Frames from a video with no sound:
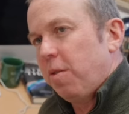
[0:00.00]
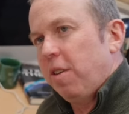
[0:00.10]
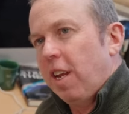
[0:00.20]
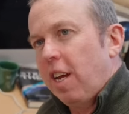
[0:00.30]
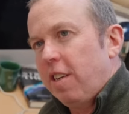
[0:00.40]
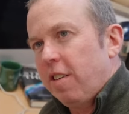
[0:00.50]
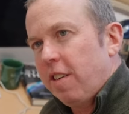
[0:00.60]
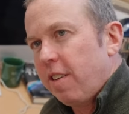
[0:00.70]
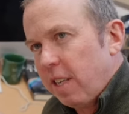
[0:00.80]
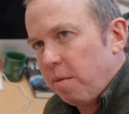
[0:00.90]
do with nature.
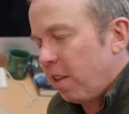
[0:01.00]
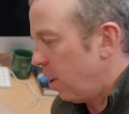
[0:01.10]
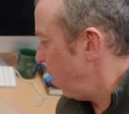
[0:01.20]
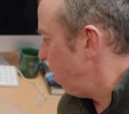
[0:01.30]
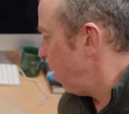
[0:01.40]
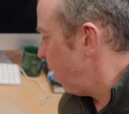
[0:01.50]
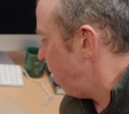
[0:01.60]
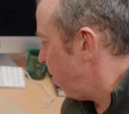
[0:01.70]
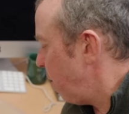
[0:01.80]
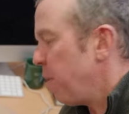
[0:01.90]
It seems that, you know, the
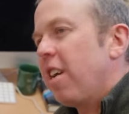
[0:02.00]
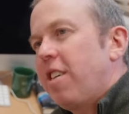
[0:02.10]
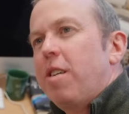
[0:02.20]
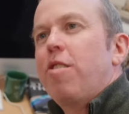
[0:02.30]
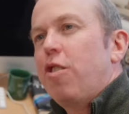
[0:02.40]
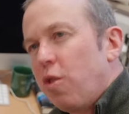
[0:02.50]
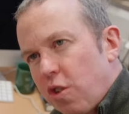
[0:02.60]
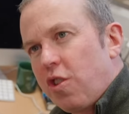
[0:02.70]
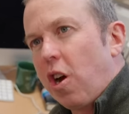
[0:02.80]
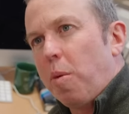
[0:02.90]
Fibonacci sequence
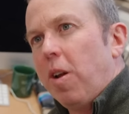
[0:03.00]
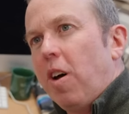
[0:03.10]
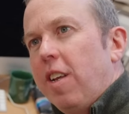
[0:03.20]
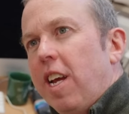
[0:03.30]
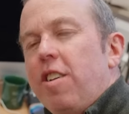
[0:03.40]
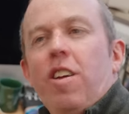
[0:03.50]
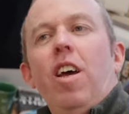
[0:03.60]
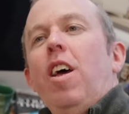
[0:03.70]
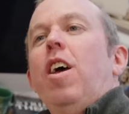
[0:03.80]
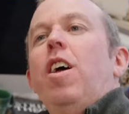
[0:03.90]
does show up a lot in nature.
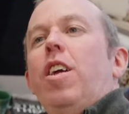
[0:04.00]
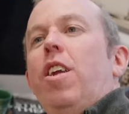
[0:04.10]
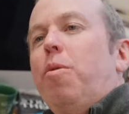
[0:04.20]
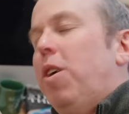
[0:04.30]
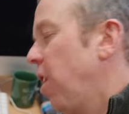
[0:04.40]
You know, we